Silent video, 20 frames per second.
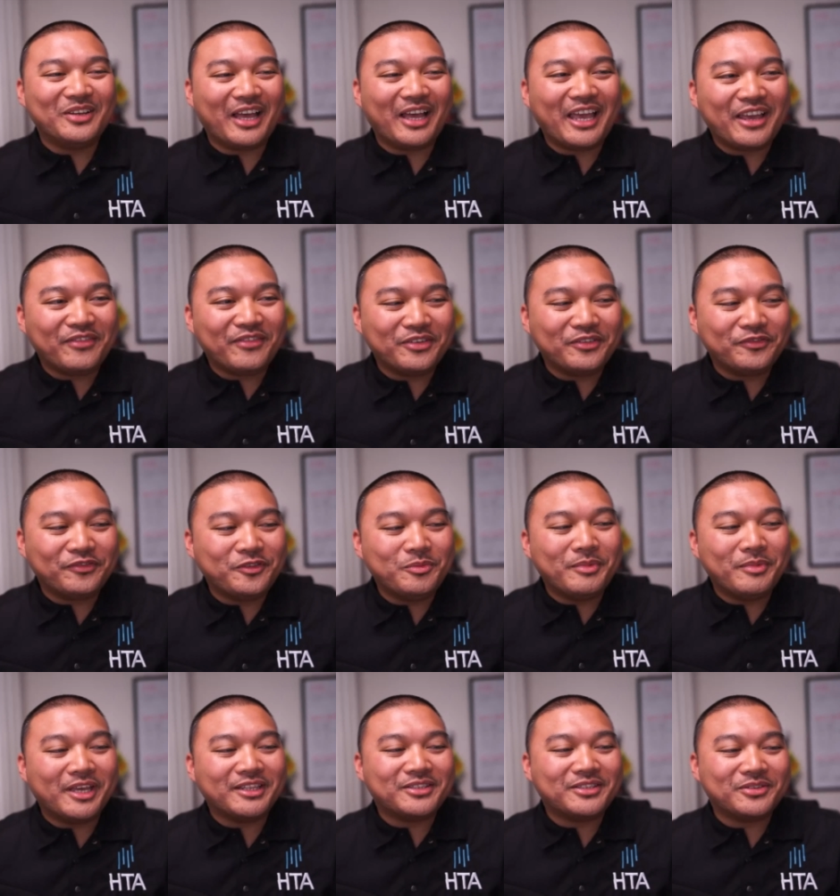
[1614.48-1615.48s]
I have a few
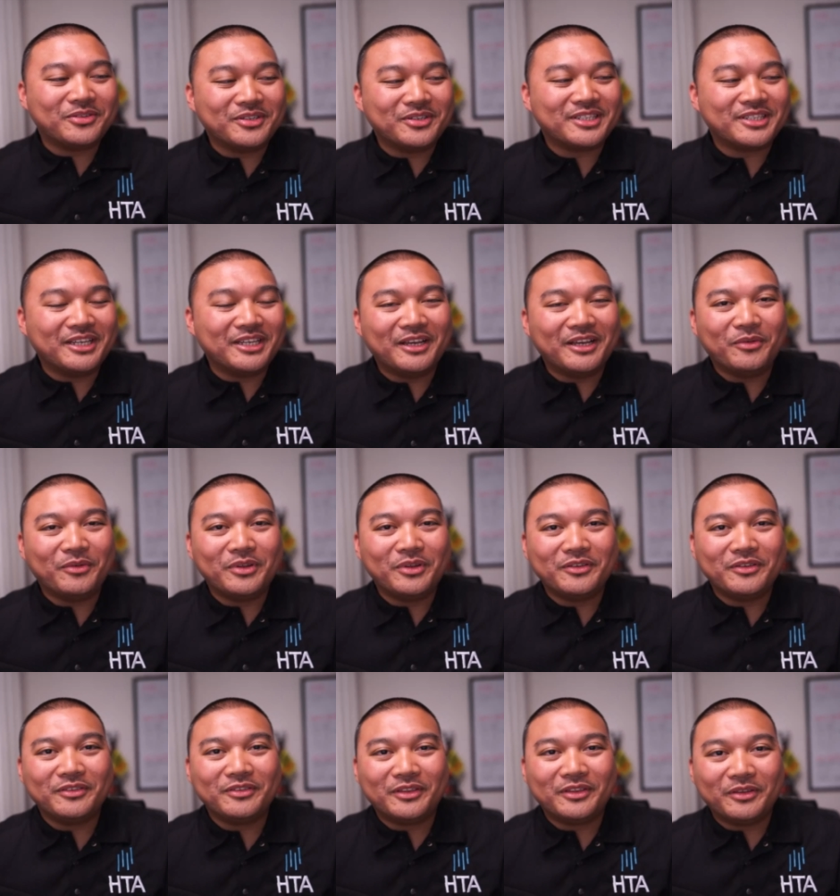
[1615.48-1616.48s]
mentors. Uh, one
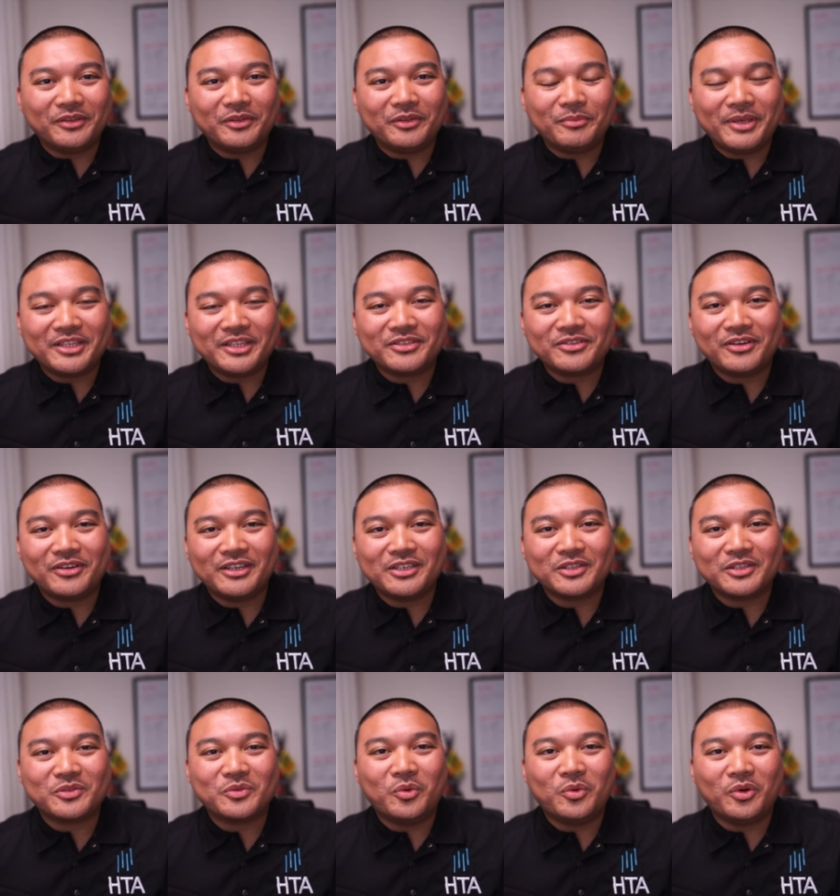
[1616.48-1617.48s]
of the the mentor I
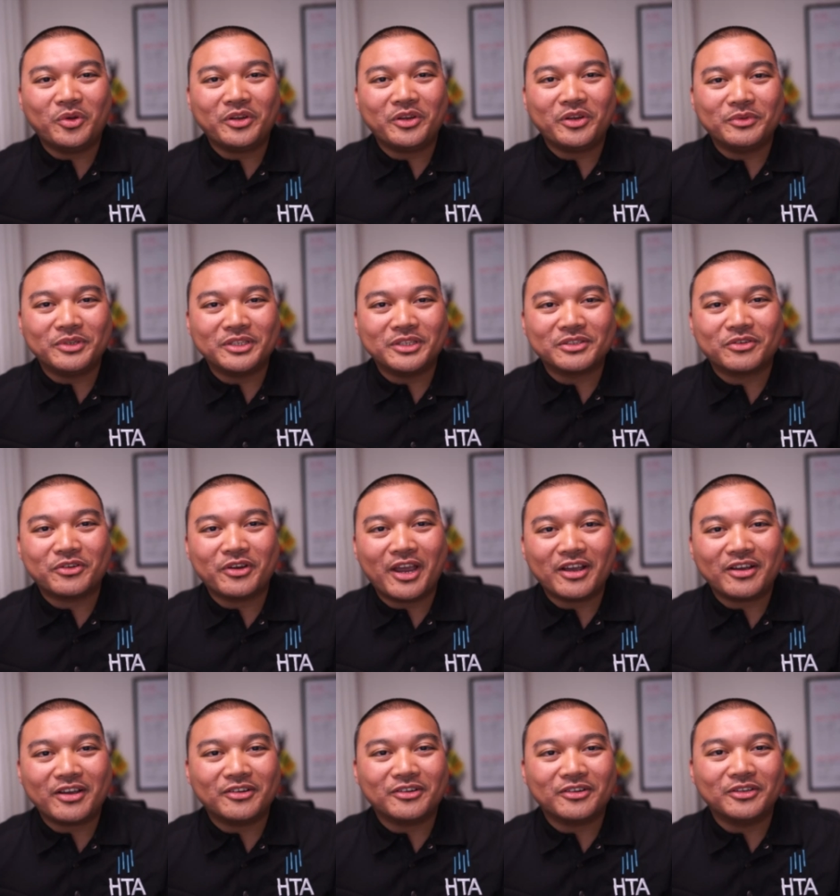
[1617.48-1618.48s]
just quoted was Grant
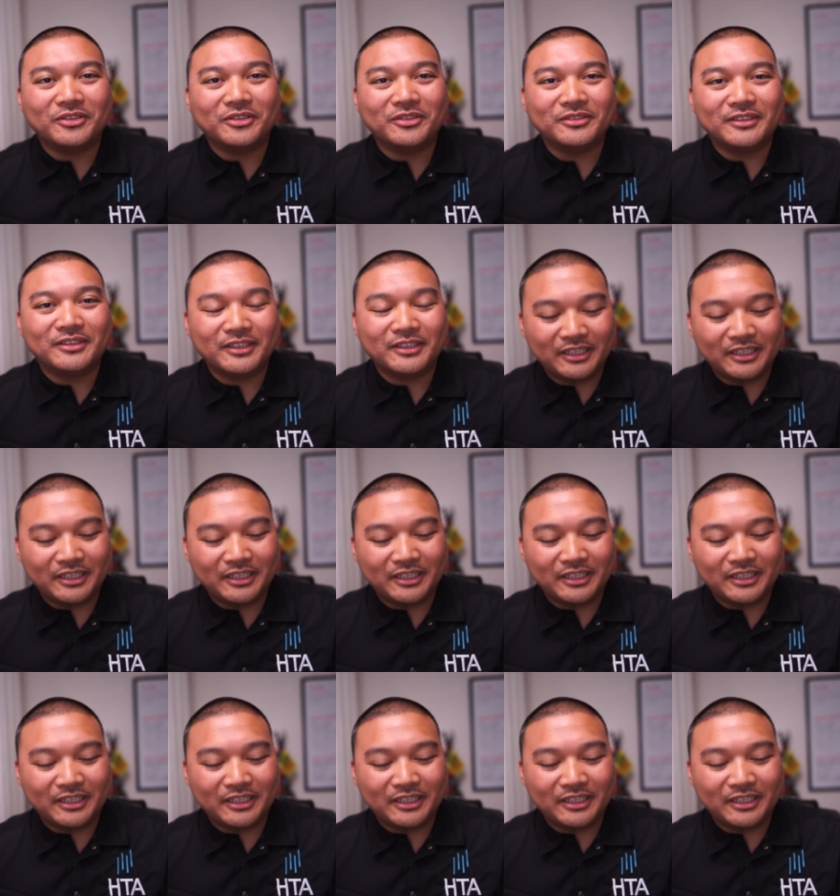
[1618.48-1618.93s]
Cardone.